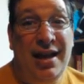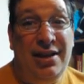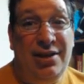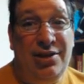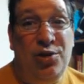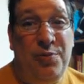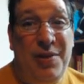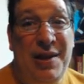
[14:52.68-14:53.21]

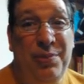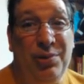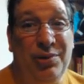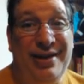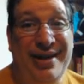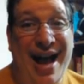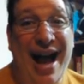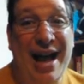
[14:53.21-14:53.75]
2 people
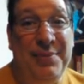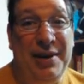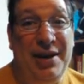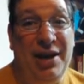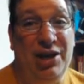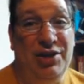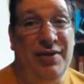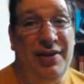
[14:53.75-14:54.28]
died
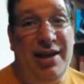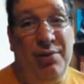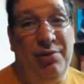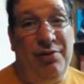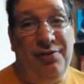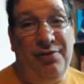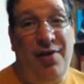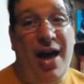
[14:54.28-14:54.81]
because of it. They
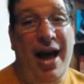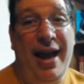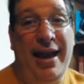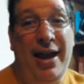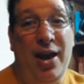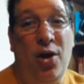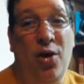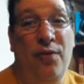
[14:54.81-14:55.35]
were
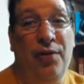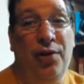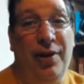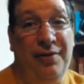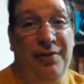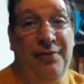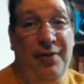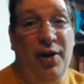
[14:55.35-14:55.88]
flying over
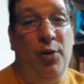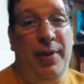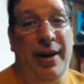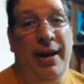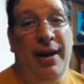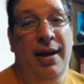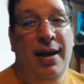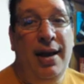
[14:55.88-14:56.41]
and
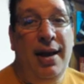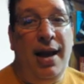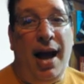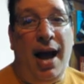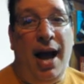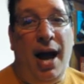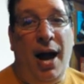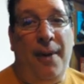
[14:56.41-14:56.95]
filming
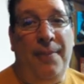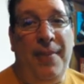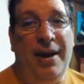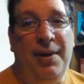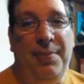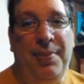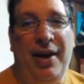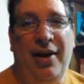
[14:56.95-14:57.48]

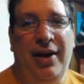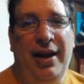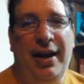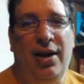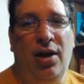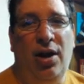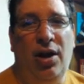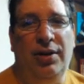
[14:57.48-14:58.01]
in an area
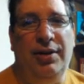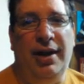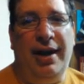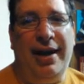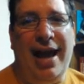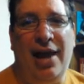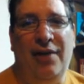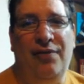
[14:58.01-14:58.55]
called
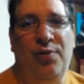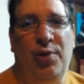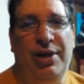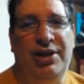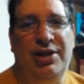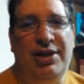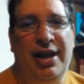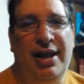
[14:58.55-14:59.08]

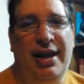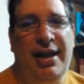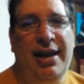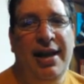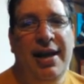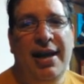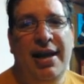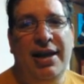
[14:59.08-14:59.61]
California City.
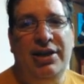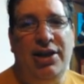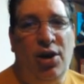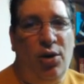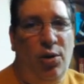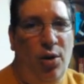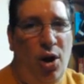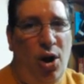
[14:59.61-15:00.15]

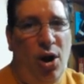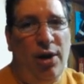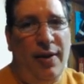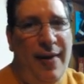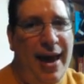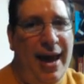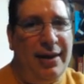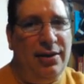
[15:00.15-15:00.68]
So all
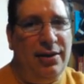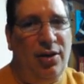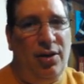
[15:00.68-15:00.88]
of that